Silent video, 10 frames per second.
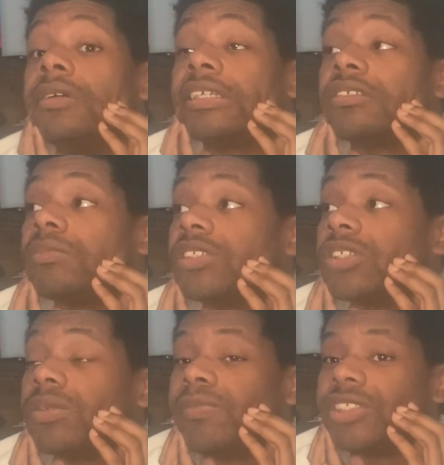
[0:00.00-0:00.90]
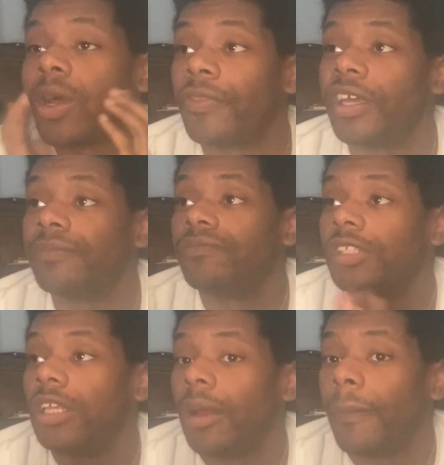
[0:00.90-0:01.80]
It's been its own thing.
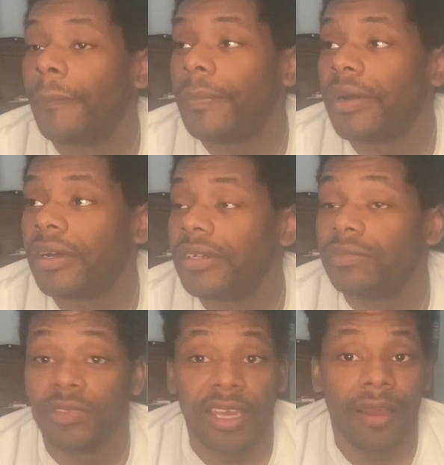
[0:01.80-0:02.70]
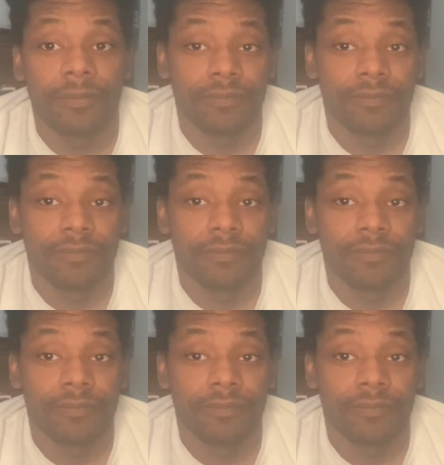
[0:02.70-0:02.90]
But yeah,